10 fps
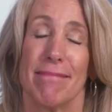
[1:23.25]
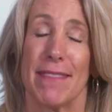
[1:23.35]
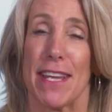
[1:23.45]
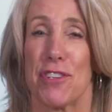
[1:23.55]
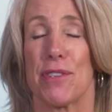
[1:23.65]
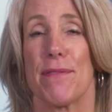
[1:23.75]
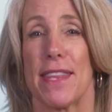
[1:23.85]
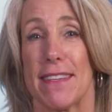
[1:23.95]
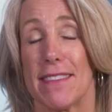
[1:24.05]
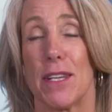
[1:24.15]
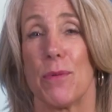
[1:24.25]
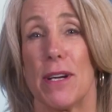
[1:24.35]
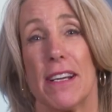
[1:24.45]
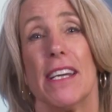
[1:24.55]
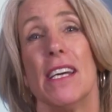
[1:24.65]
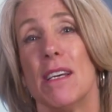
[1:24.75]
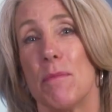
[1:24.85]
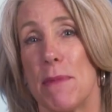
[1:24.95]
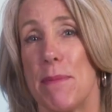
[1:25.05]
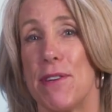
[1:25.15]
Not sure if that's going to work.
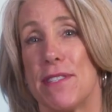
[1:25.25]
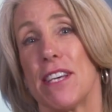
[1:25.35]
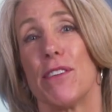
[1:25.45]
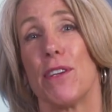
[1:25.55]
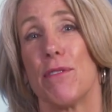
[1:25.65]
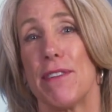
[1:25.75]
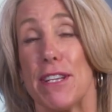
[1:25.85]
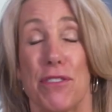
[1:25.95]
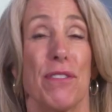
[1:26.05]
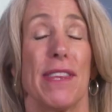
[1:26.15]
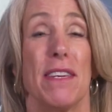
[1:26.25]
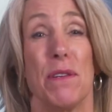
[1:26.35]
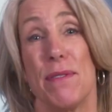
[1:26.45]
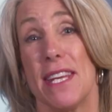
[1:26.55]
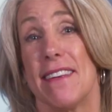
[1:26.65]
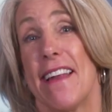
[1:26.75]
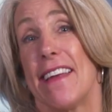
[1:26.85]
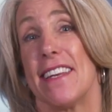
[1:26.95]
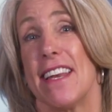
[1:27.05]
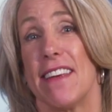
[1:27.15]
Maybe you tell your vendor that you need
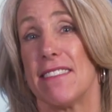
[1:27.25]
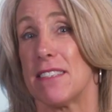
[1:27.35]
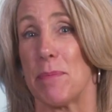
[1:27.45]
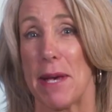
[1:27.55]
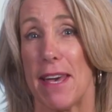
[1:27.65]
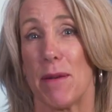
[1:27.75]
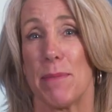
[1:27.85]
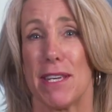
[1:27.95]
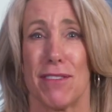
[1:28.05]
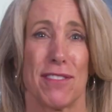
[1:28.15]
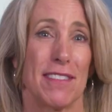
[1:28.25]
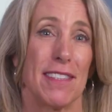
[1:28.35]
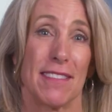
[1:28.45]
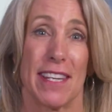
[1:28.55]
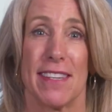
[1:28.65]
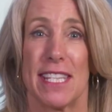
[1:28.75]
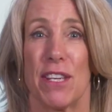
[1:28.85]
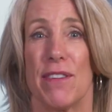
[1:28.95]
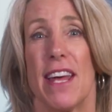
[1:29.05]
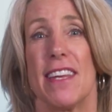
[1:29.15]
90 days to pay because it's going to take
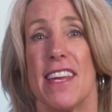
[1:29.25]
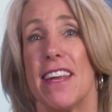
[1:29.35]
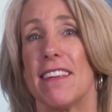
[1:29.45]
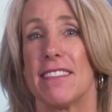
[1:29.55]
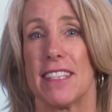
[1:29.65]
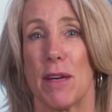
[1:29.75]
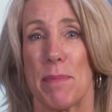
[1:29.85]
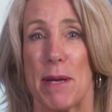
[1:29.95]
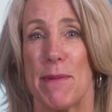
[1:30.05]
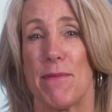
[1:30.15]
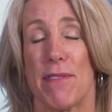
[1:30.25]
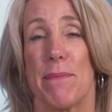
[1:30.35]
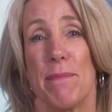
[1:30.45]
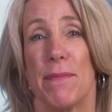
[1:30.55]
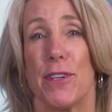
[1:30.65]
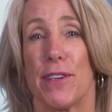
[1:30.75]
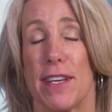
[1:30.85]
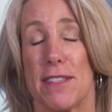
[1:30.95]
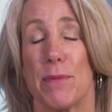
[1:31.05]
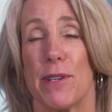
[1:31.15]
you 90 days to get payment from your
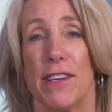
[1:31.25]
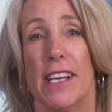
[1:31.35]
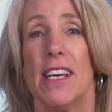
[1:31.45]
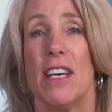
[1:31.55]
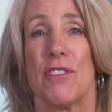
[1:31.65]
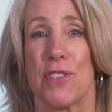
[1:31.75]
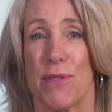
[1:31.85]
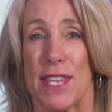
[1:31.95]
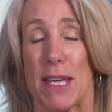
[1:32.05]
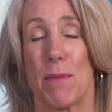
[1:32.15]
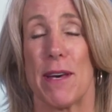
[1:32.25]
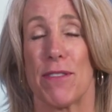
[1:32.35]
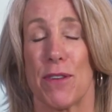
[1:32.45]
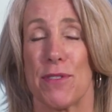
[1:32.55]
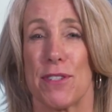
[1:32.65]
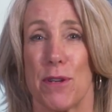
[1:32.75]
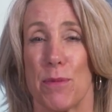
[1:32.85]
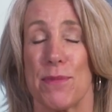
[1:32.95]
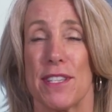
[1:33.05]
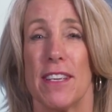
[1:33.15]
customer. So think about those
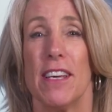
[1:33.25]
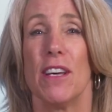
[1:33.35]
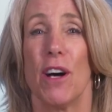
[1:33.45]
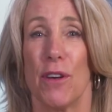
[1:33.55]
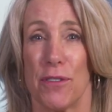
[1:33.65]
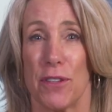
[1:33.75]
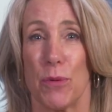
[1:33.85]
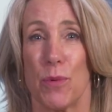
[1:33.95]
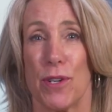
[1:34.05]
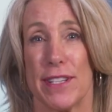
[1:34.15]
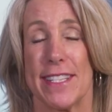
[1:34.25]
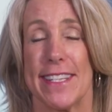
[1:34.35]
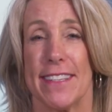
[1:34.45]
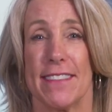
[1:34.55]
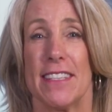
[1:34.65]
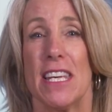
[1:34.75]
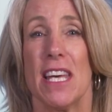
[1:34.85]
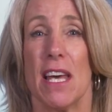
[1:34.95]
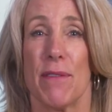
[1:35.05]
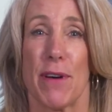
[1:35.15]
terms. Also, warranties.
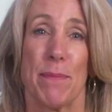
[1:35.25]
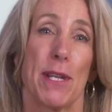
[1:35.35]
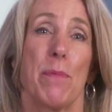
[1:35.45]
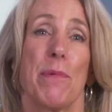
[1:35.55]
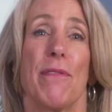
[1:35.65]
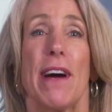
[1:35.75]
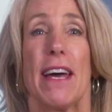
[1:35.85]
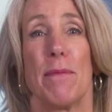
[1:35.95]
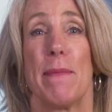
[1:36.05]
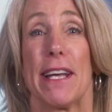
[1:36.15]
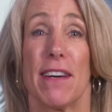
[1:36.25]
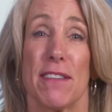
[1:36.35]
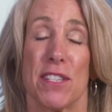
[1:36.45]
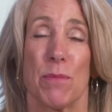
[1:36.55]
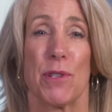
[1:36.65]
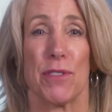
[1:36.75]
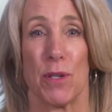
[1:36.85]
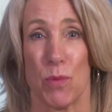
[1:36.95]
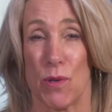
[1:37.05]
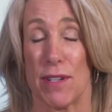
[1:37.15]
If I'm going to provide my customers
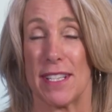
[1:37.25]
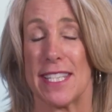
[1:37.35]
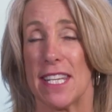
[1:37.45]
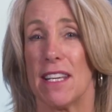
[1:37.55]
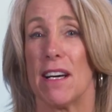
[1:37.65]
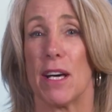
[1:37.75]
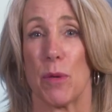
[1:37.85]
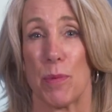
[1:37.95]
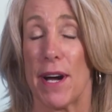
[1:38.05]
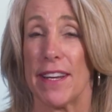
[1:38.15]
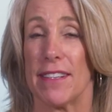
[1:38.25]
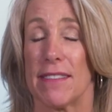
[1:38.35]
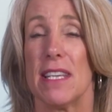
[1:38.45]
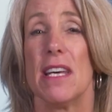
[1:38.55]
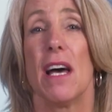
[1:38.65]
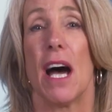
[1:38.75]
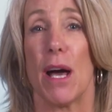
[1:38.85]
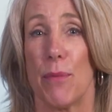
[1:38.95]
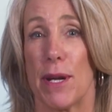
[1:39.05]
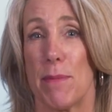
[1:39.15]
a warranty on a product,
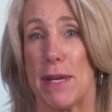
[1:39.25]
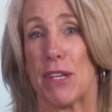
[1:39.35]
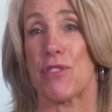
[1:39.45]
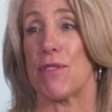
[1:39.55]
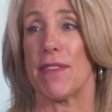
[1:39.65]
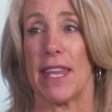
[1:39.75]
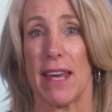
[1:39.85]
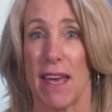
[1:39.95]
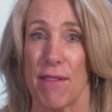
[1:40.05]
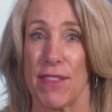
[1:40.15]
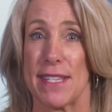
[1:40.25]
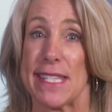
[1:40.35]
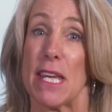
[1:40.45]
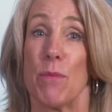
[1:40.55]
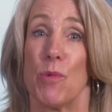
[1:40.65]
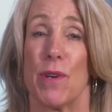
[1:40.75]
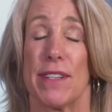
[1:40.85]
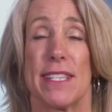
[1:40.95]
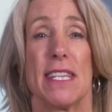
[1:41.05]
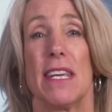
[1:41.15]
I want to make sure that I have the same
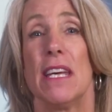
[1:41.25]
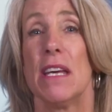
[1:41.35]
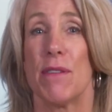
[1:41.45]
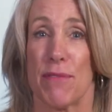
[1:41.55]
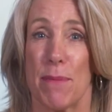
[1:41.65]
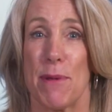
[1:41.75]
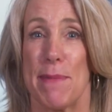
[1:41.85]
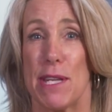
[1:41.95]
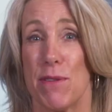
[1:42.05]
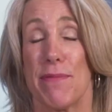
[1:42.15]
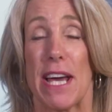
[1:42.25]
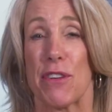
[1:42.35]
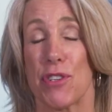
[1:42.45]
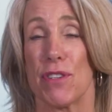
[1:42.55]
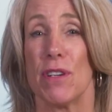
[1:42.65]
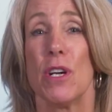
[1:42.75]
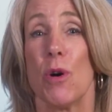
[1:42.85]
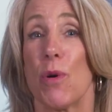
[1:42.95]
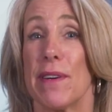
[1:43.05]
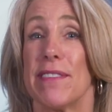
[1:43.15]
warranty from the manufacturer
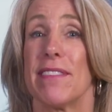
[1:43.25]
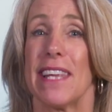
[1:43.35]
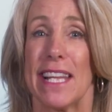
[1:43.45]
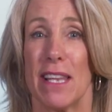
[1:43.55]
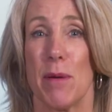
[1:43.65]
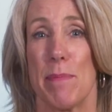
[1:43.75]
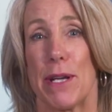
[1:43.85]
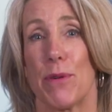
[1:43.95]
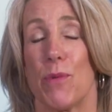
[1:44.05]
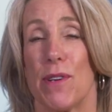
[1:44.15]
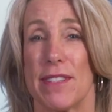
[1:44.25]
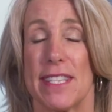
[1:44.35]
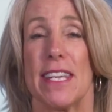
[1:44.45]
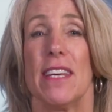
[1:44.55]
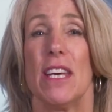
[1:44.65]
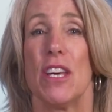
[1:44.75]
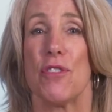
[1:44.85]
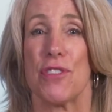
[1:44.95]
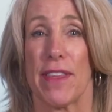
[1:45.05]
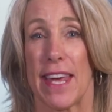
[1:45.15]
or a slightly better warranty
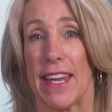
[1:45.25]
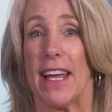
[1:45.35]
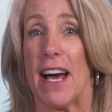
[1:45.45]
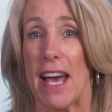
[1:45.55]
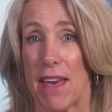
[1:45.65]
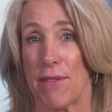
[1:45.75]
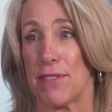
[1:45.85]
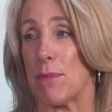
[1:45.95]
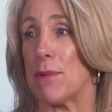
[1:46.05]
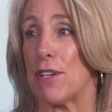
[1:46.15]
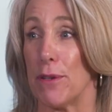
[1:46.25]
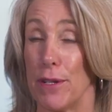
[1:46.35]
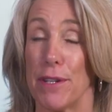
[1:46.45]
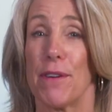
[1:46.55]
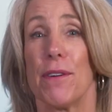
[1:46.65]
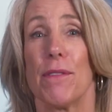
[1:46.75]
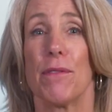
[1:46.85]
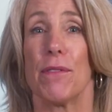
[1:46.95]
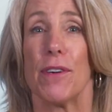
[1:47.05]
so that I have someone to look